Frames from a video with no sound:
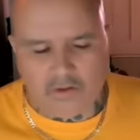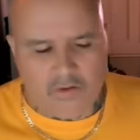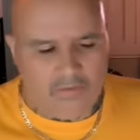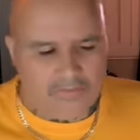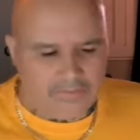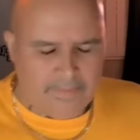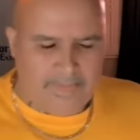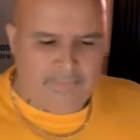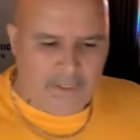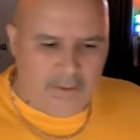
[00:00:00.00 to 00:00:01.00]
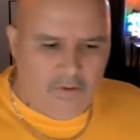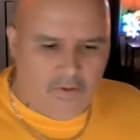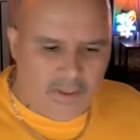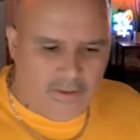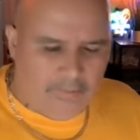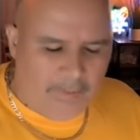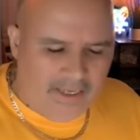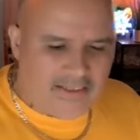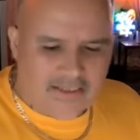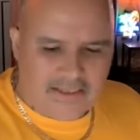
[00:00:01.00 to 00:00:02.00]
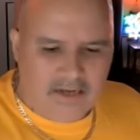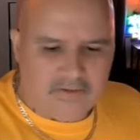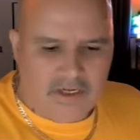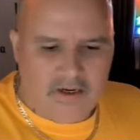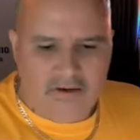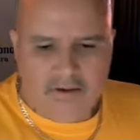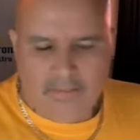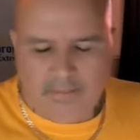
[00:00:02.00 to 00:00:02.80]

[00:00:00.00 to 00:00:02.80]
So, you know, Beast is out there.